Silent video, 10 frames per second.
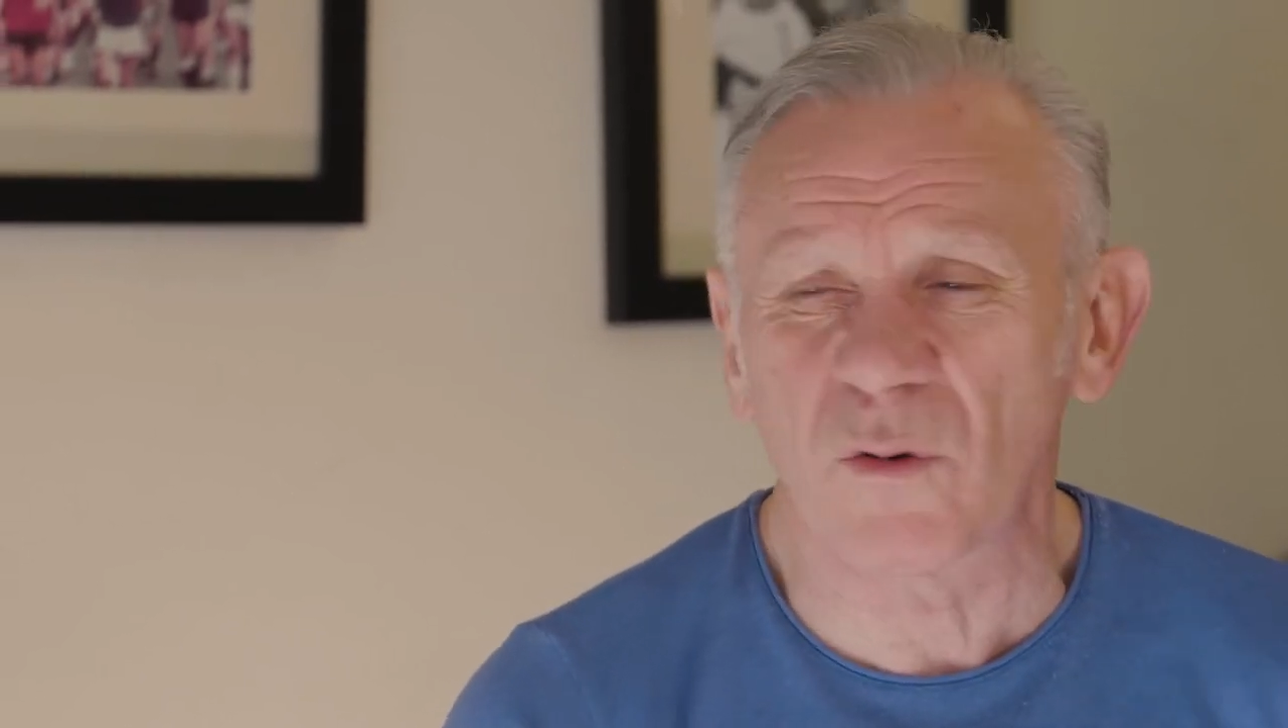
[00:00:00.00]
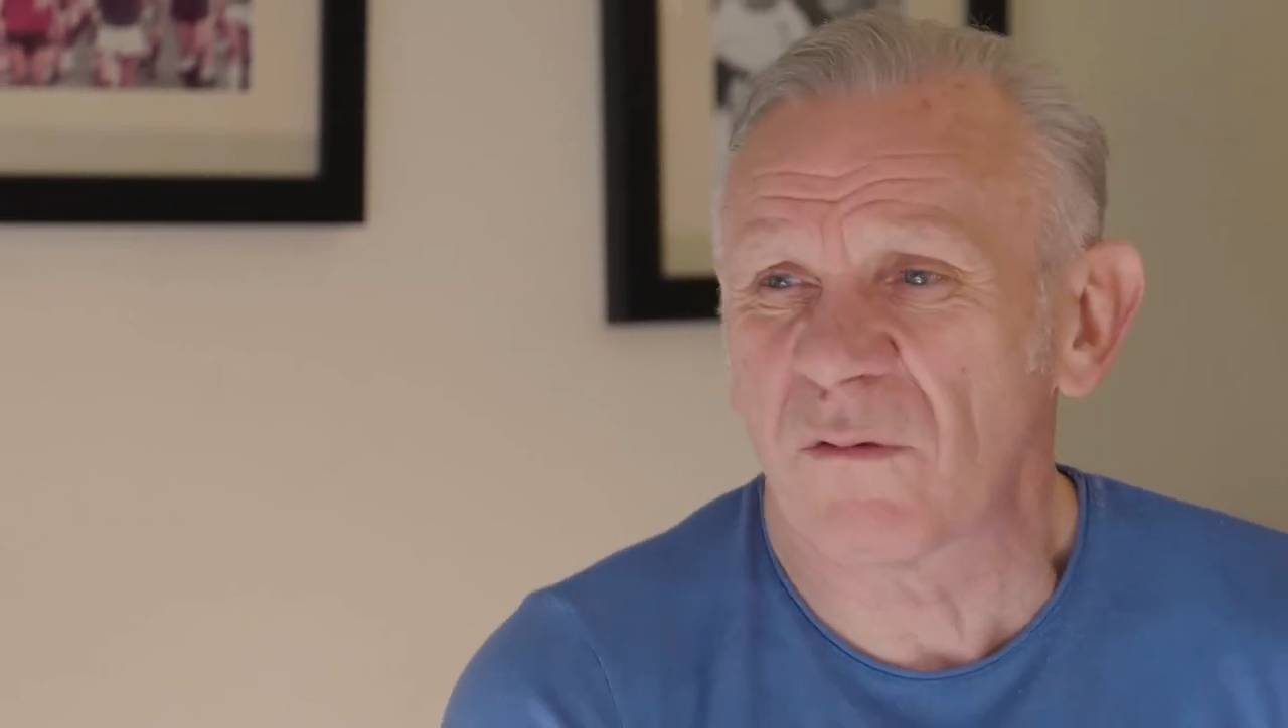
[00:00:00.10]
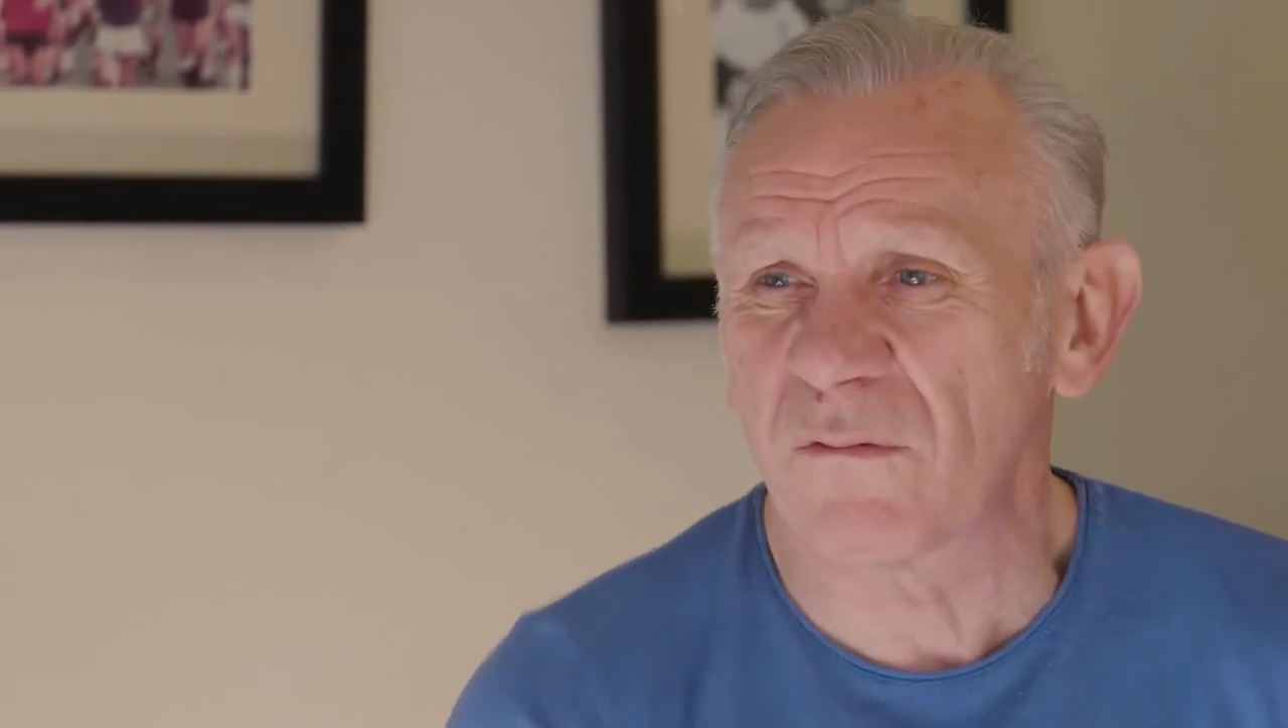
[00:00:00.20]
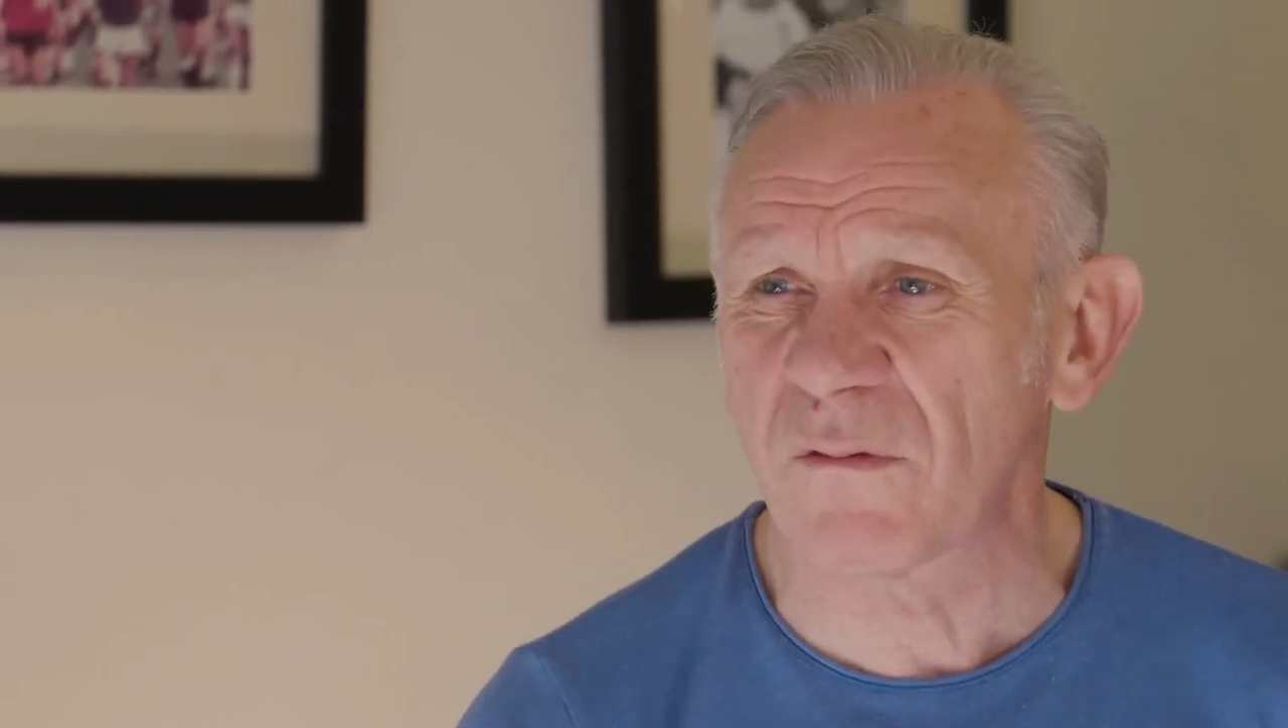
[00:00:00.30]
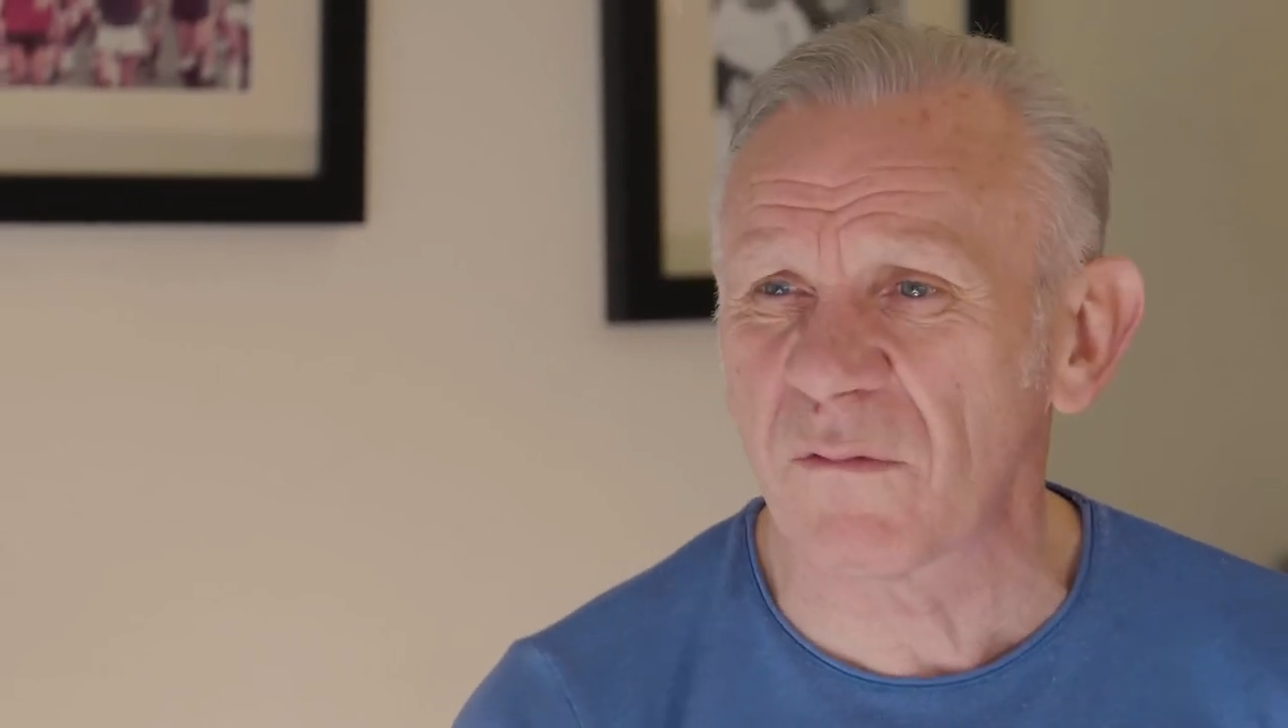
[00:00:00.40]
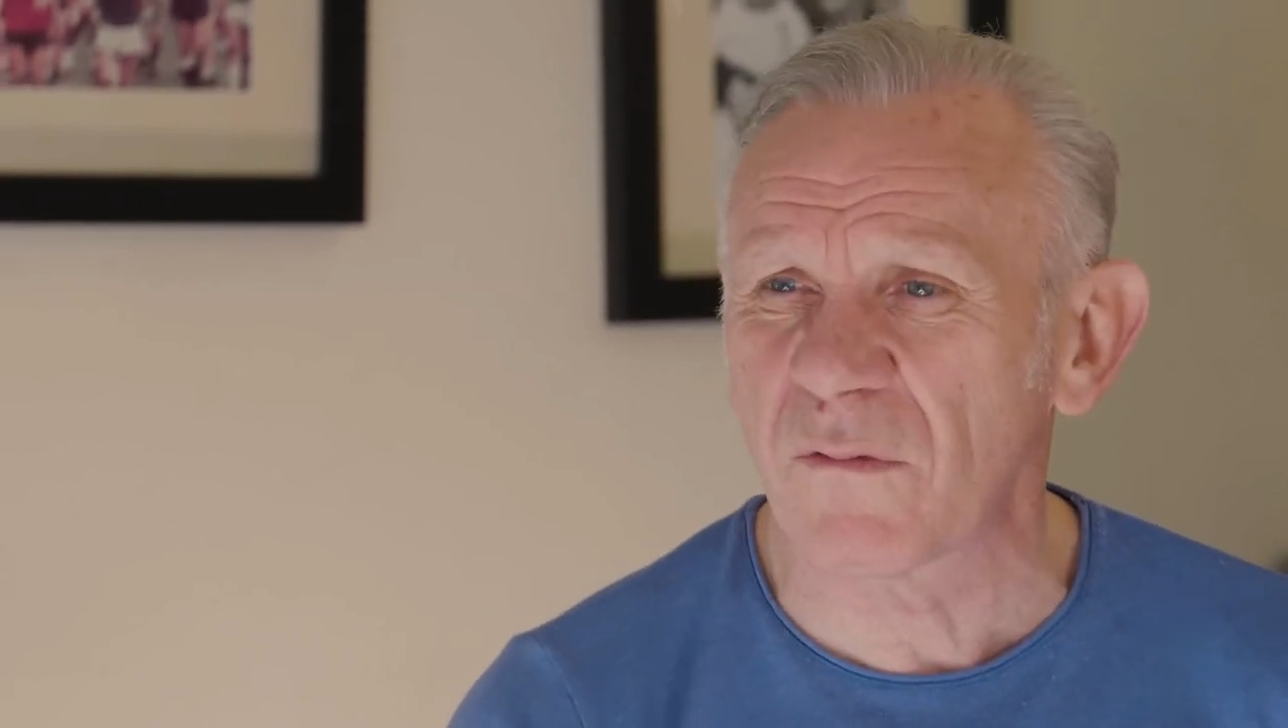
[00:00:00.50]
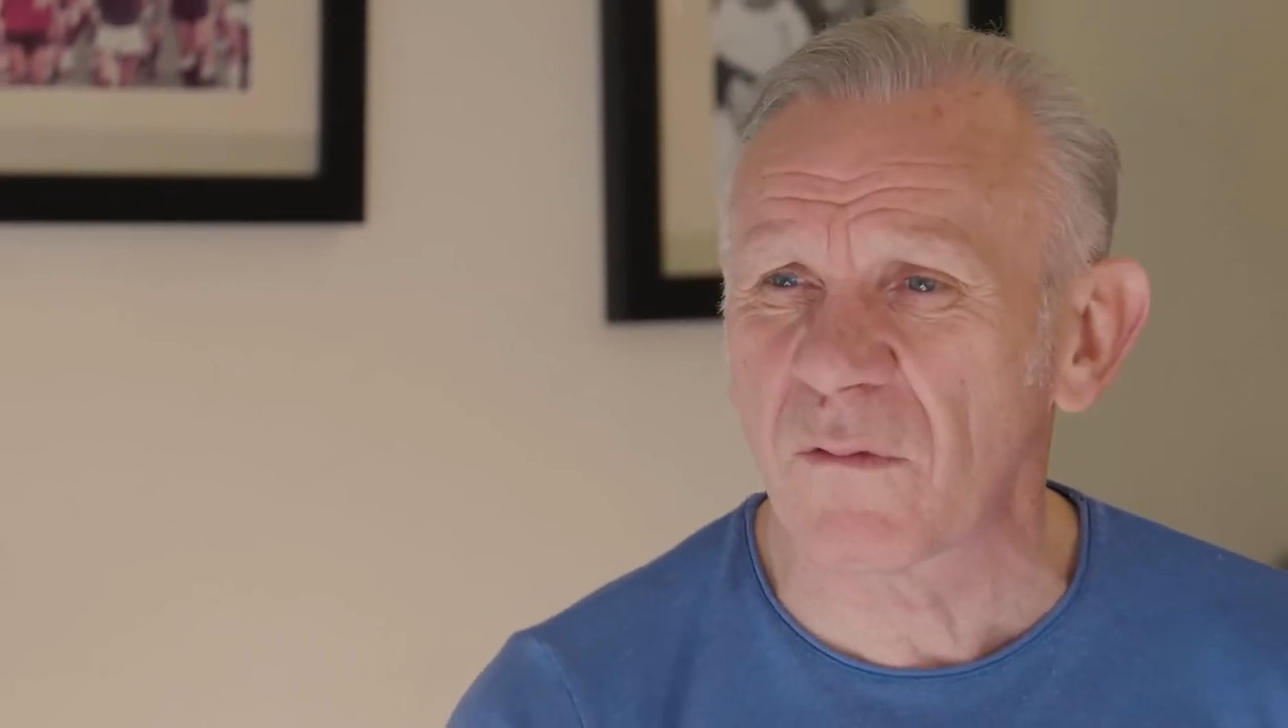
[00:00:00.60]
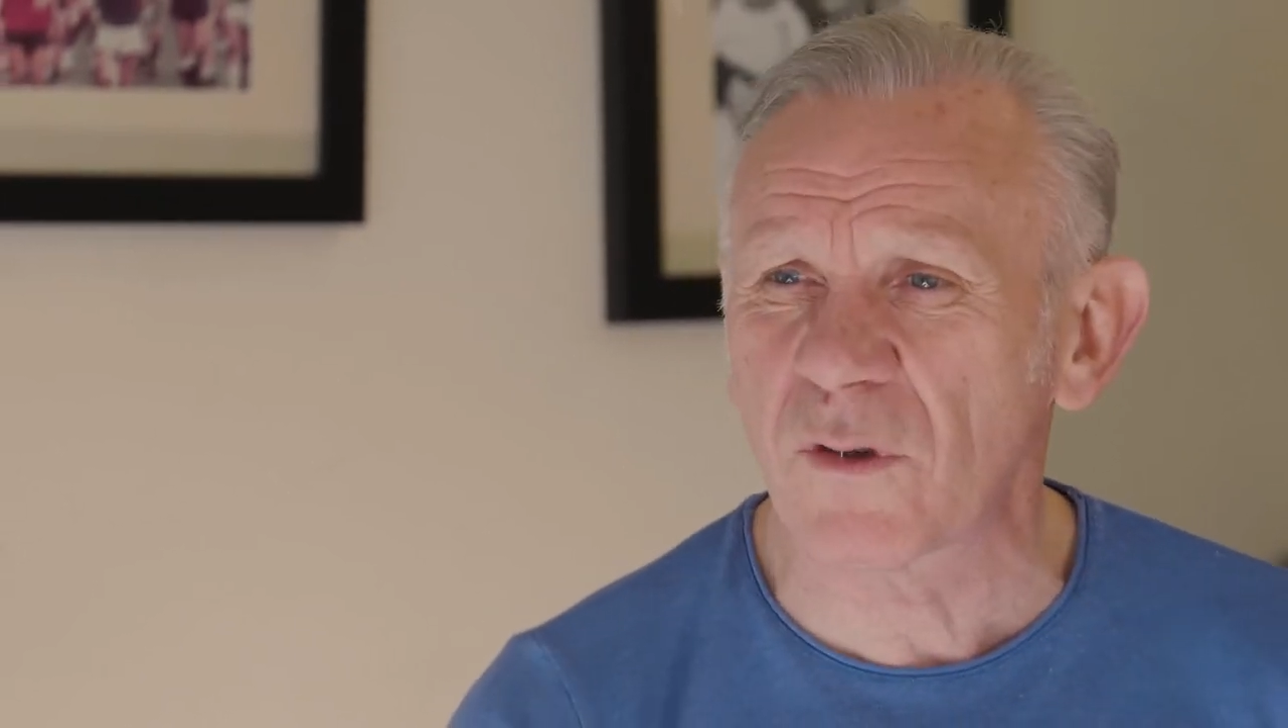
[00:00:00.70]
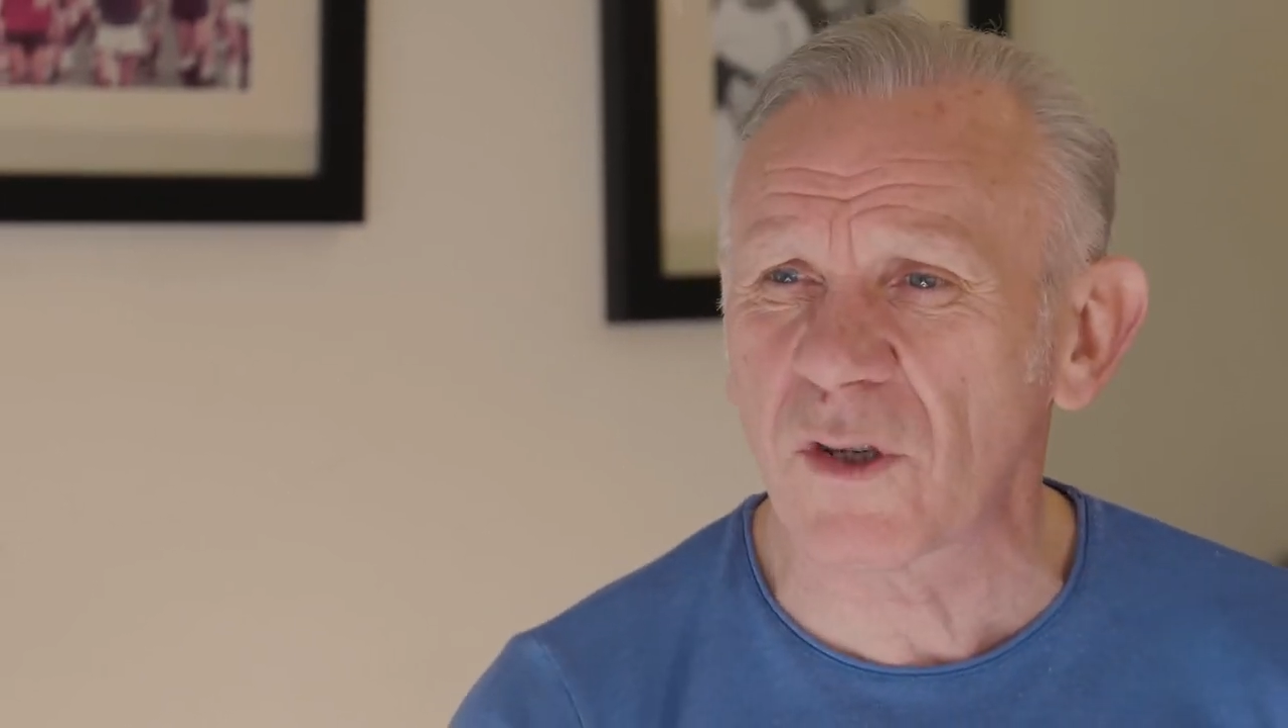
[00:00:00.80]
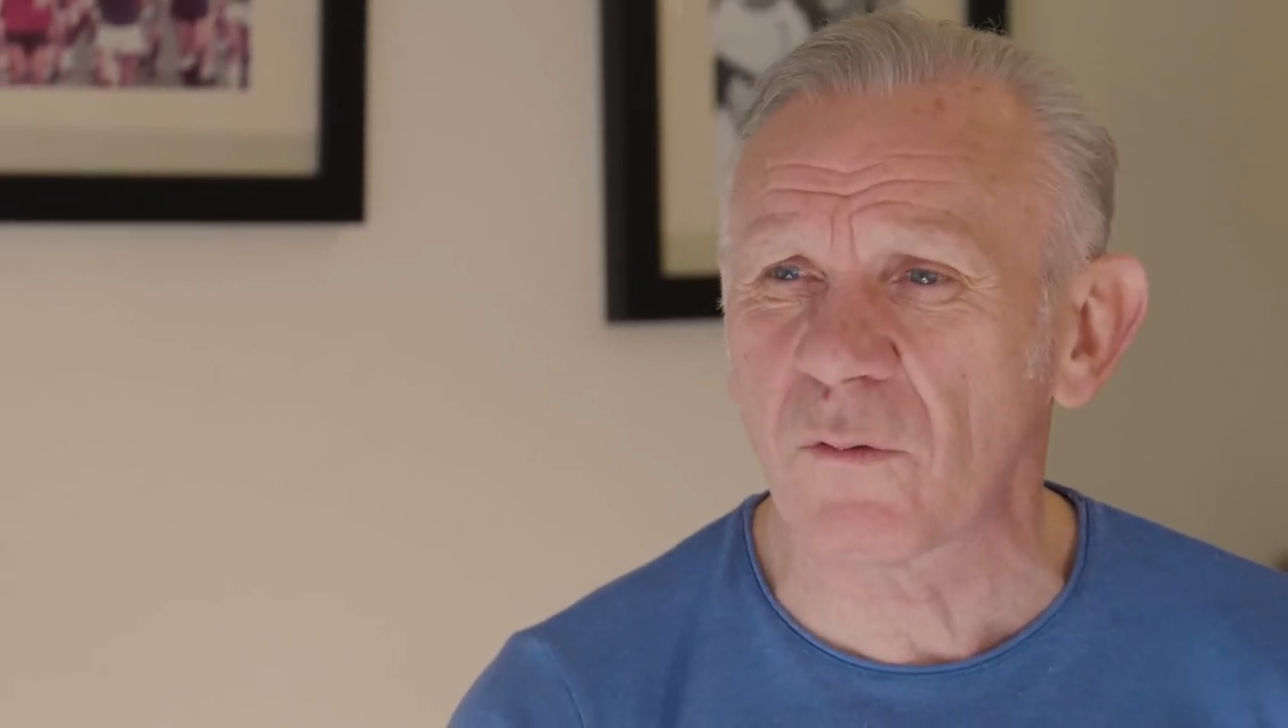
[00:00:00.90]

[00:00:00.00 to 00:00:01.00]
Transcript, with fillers: was,